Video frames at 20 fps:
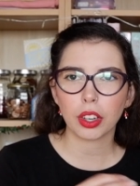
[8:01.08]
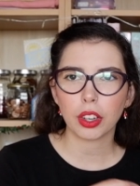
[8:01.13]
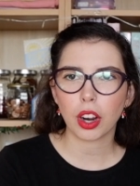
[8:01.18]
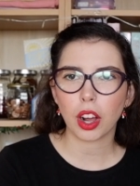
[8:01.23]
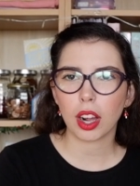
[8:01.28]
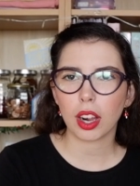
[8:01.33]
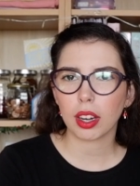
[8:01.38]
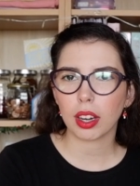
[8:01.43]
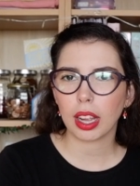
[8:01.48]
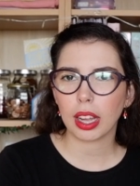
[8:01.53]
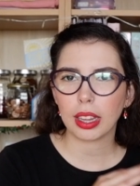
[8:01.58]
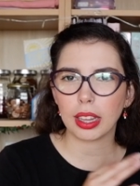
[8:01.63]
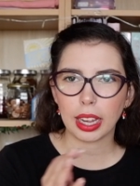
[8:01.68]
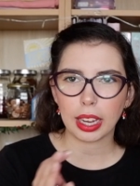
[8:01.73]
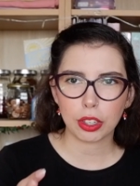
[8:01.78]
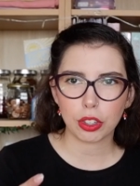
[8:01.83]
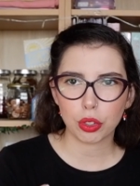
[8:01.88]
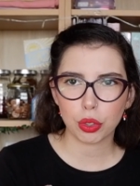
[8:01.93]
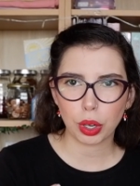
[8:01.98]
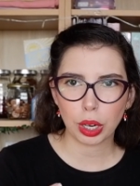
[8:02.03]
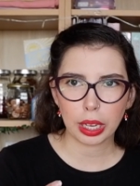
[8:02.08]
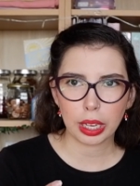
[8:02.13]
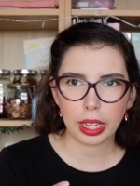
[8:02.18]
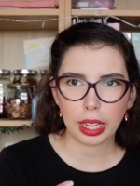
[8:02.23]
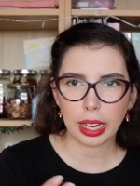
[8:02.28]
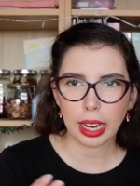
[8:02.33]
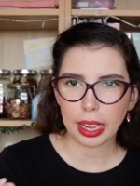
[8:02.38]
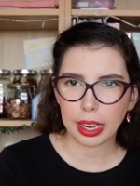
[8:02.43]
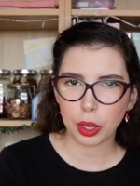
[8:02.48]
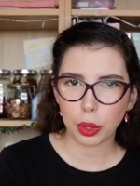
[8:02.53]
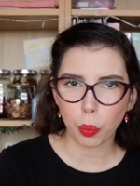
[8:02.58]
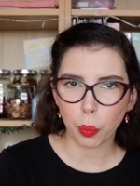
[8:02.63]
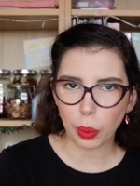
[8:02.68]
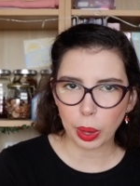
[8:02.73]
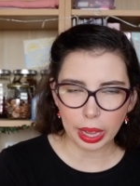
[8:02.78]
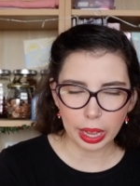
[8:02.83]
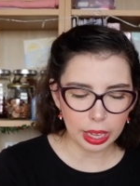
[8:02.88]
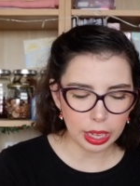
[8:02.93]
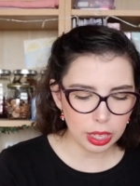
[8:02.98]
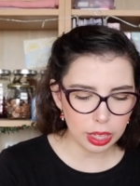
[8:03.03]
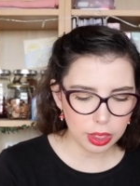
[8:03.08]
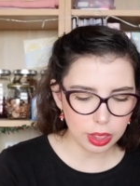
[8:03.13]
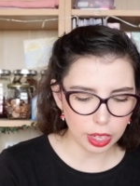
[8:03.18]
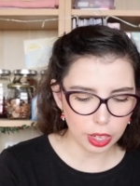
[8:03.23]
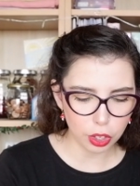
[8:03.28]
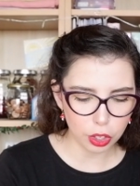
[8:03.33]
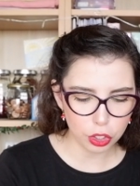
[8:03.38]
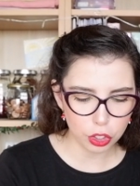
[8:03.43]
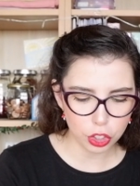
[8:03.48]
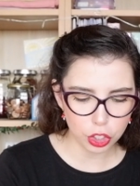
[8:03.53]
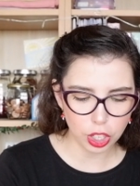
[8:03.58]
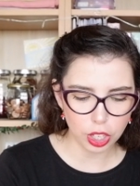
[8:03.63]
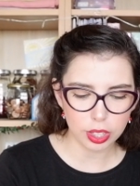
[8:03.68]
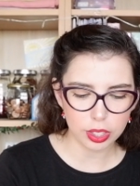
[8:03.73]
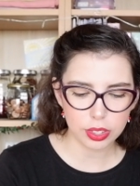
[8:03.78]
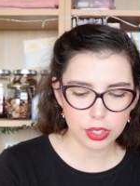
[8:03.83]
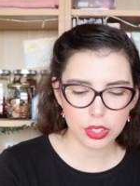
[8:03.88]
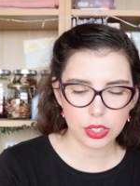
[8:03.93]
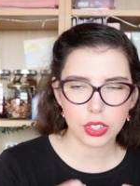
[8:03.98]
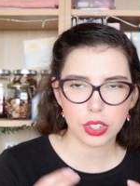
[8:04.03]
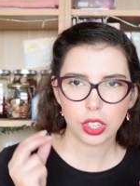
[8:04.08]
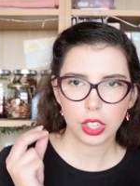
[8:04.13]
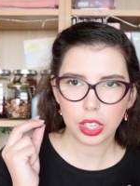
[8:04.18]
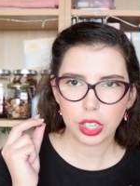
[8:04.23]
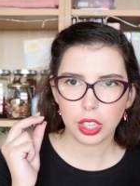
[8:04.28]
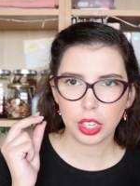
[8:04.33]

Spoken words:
they're not electric in any way, they're just